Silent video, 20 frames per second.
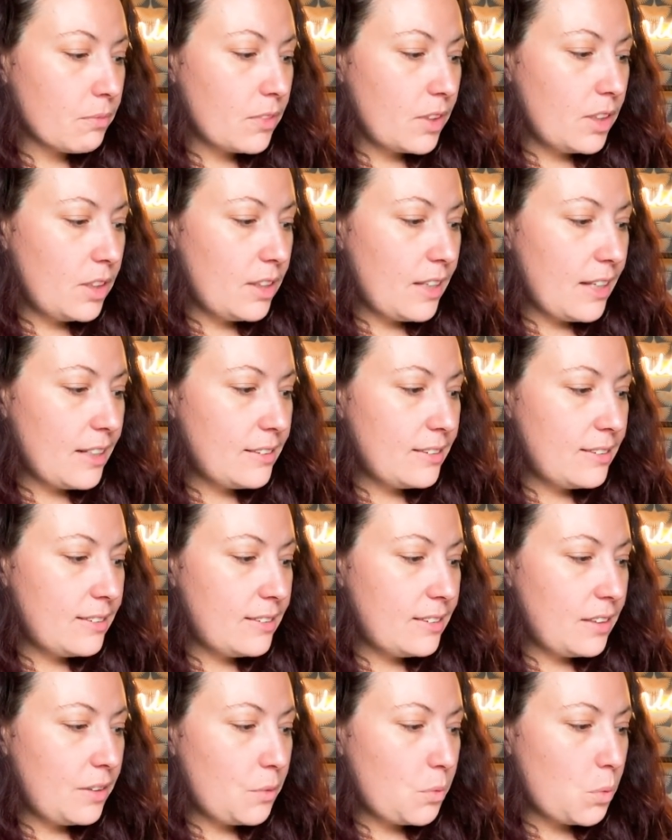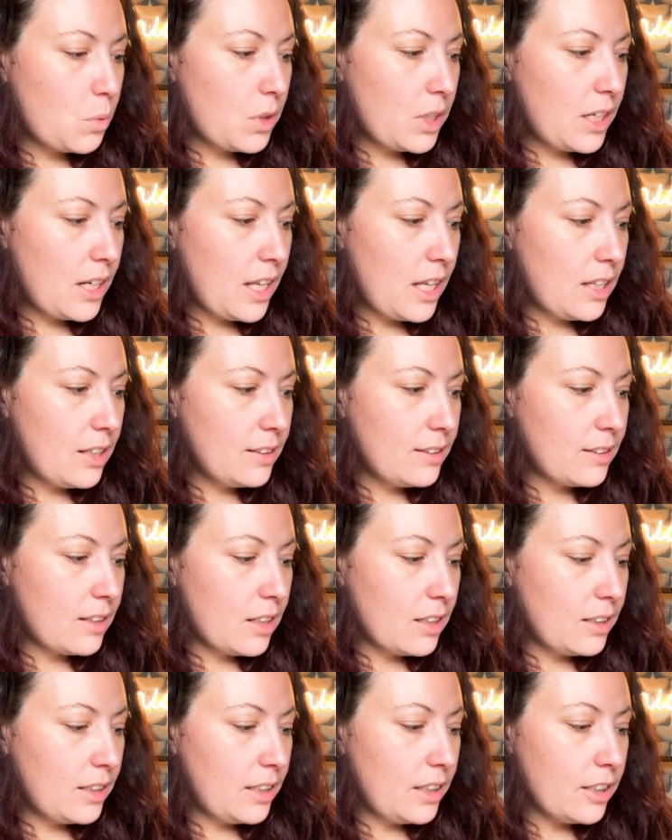Let's see what else
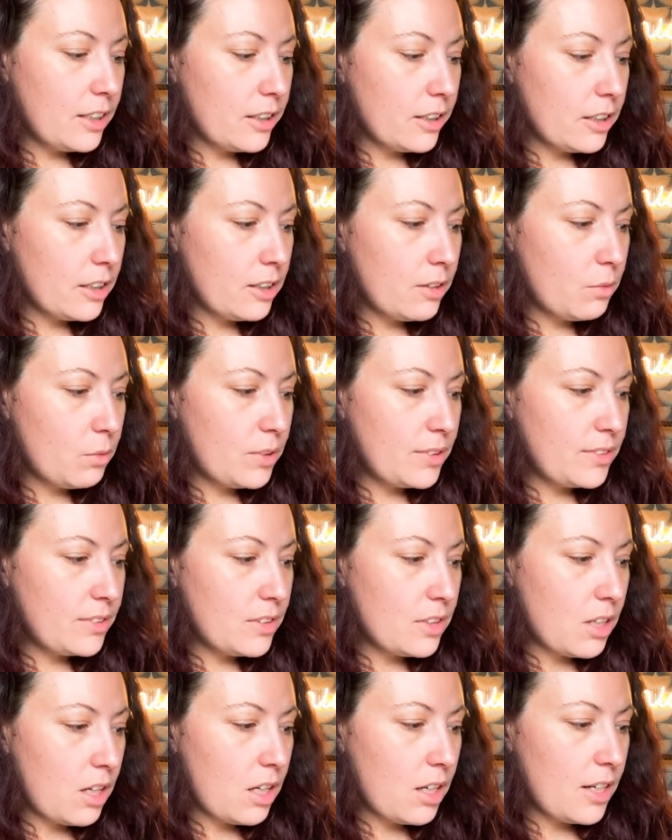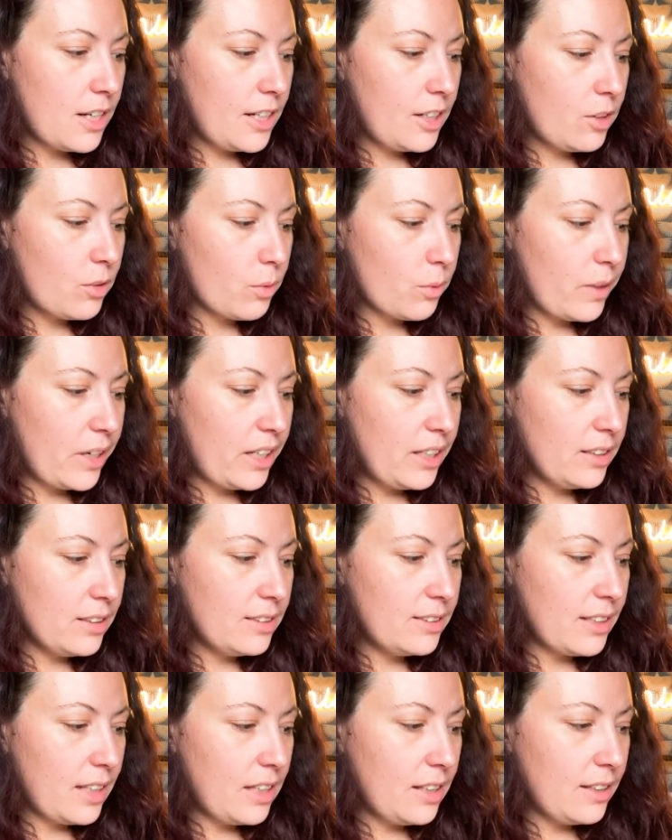on here was not a great
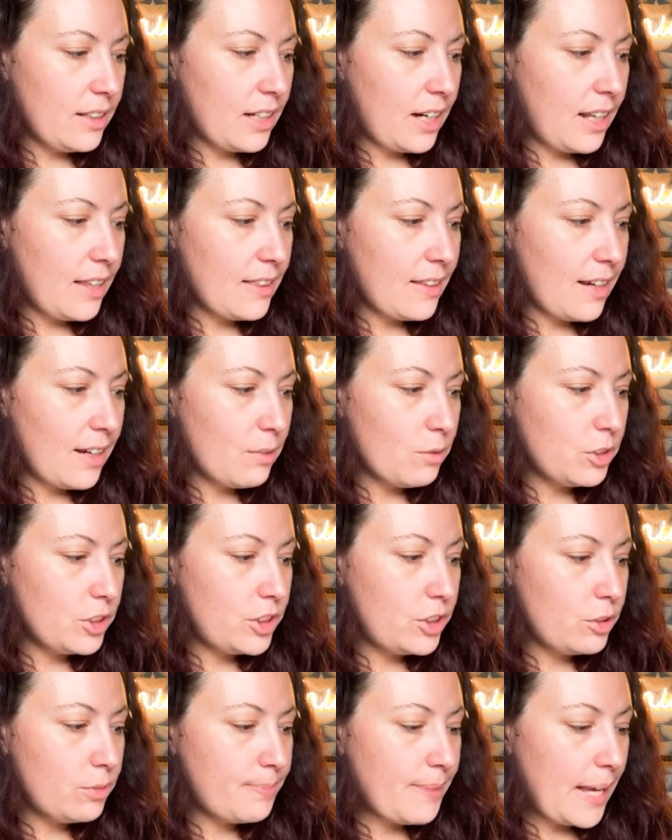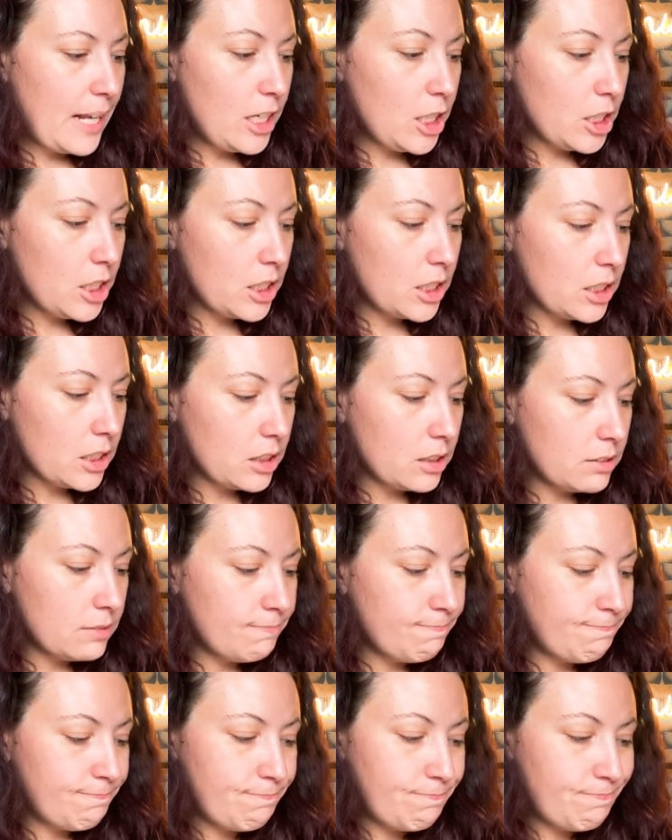sell that I thought would do better.
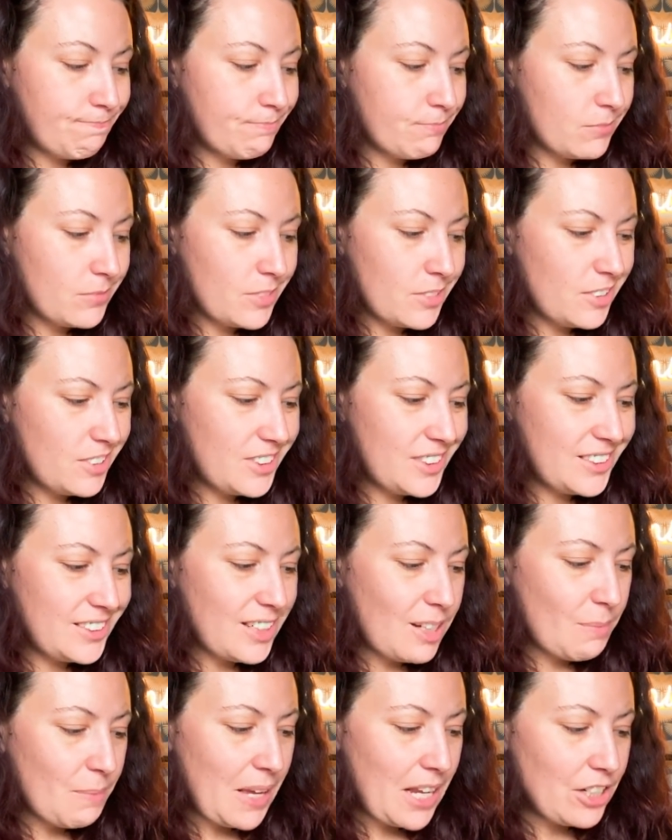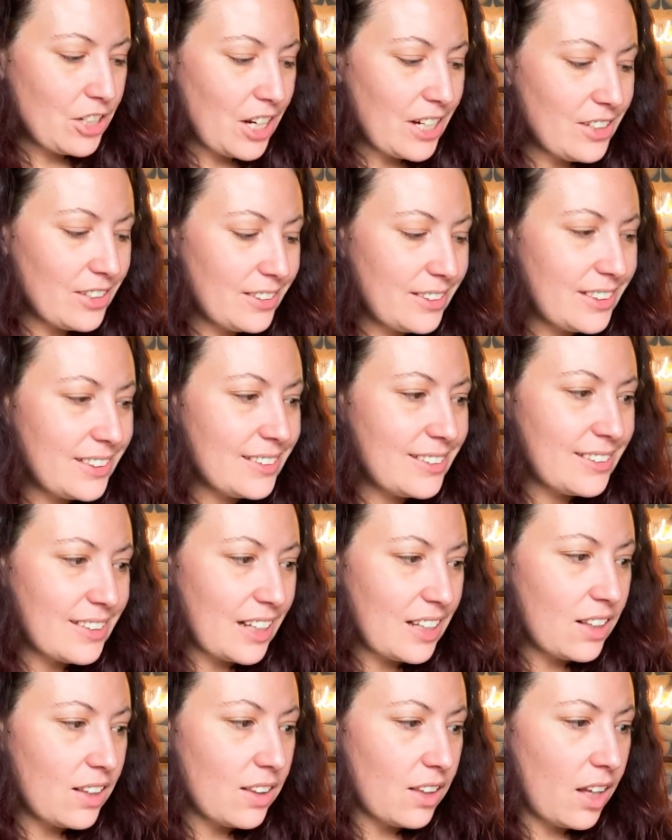There's just not much. I just didn't
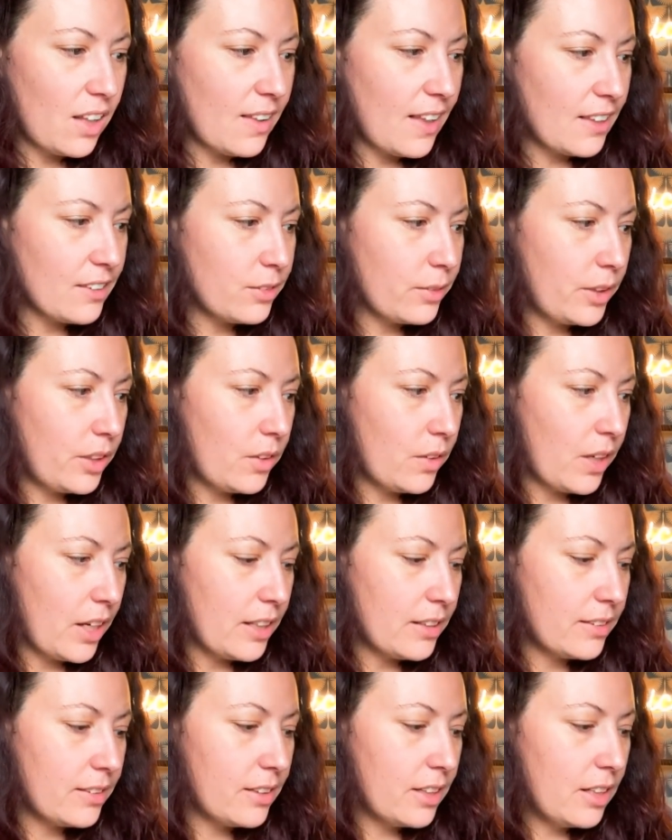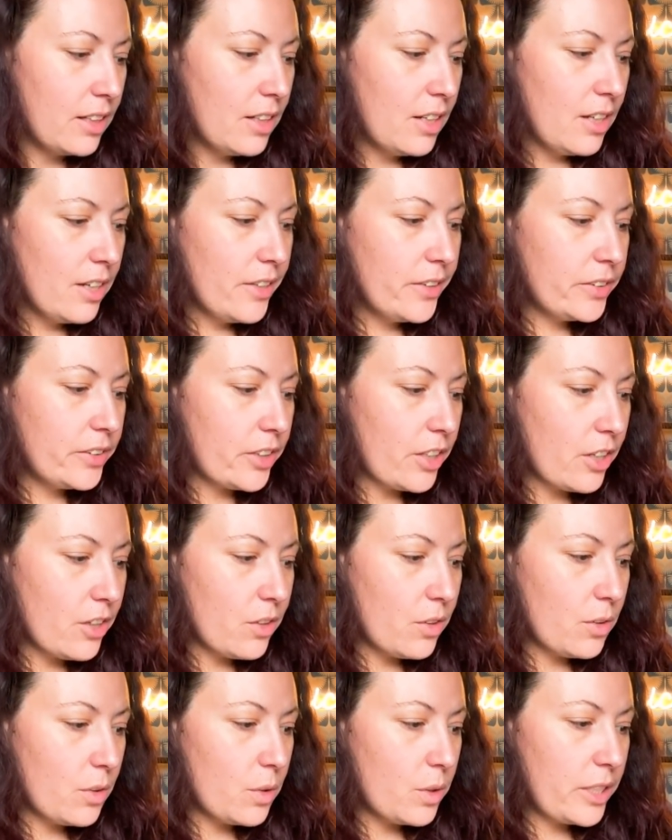sell a lot last week, you guys.
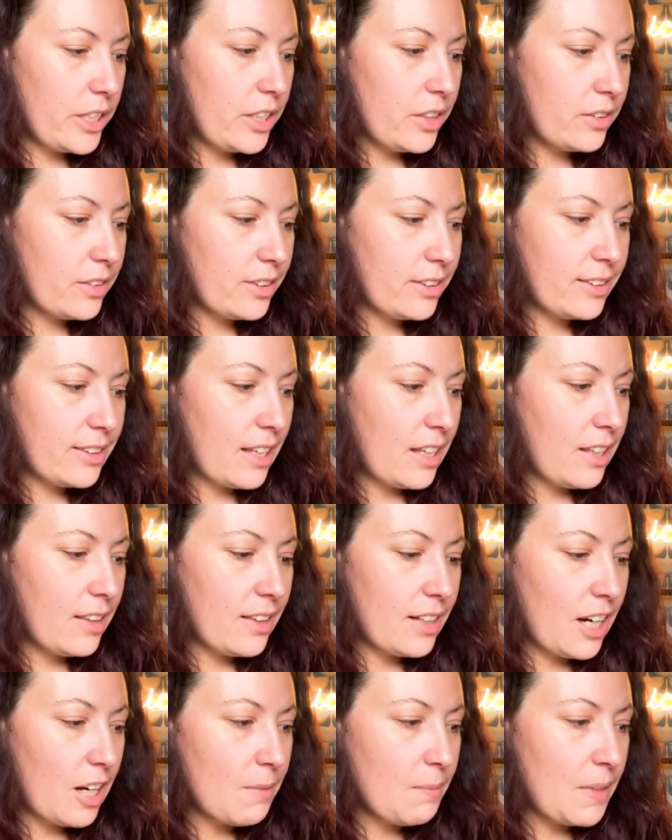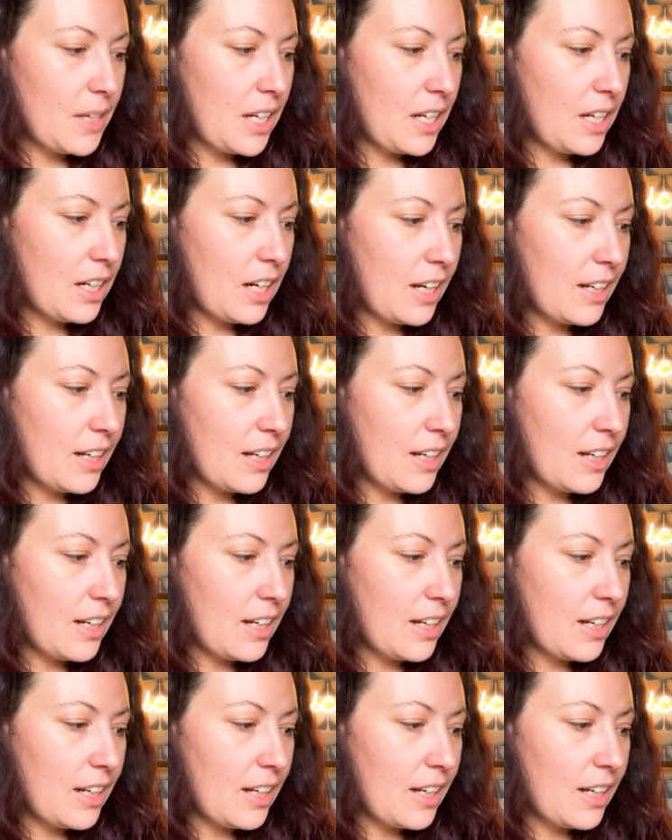So here's a sell that I made.